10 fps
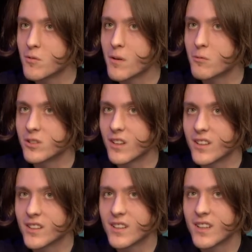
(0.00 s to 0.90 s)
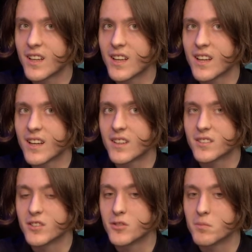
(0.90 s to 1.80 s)
but would the
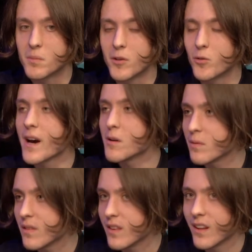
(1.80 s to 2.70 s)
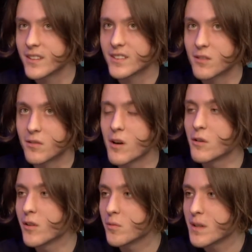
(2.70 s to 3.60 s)
new proposal help like the flow
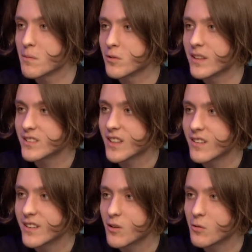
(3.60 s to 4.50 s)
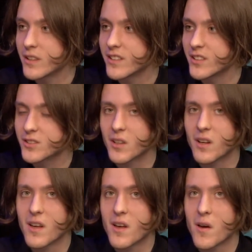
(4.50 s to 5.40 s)
of those people necessarily, or would they just
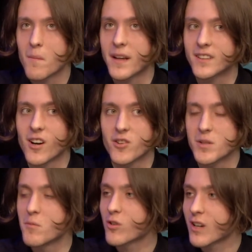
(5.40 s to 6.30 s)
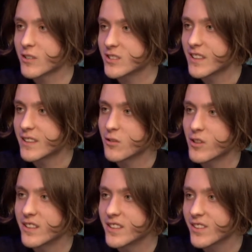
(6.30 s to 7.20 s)
make the high street more crowded than it
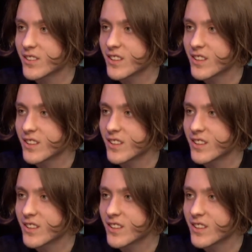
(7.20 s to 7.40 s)
already is?